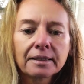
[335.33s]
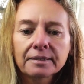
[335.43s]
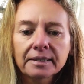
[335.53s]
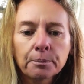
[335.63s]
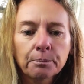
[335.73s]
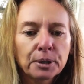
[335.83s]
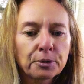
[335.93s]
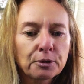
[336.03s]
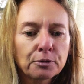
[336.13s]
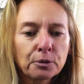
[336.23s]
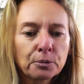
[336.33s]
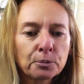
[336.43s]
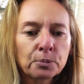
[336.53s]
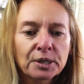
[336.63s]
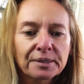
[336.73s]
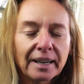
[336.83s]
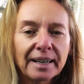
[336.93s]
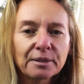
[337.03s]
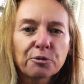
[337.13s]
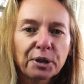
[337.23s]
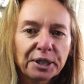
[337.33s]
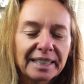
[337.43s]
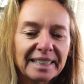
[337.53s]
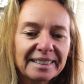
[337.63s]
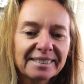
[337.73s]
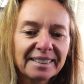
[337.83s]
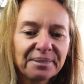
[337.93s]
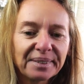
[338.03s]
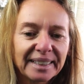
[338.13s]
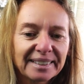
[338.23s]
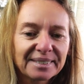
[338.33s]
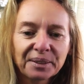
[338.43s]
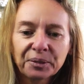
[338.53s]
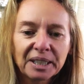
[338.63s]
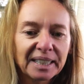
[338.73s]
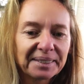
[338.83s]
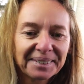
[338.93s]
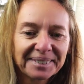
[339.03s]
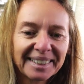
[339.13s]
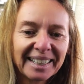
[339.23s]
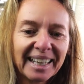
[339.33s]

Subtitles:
It's a beautiful design for kids, I think, so cute.